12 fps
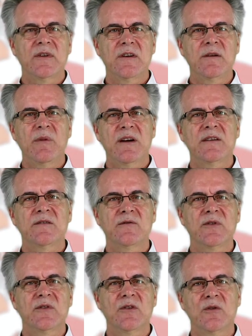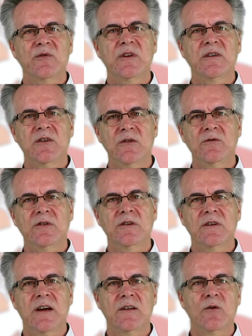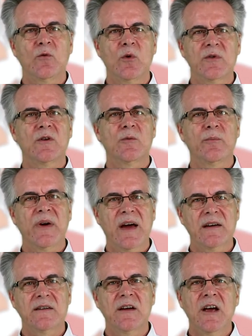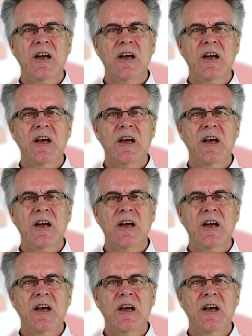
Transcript: the demise of the Soviet Union and the Warsaw Pact,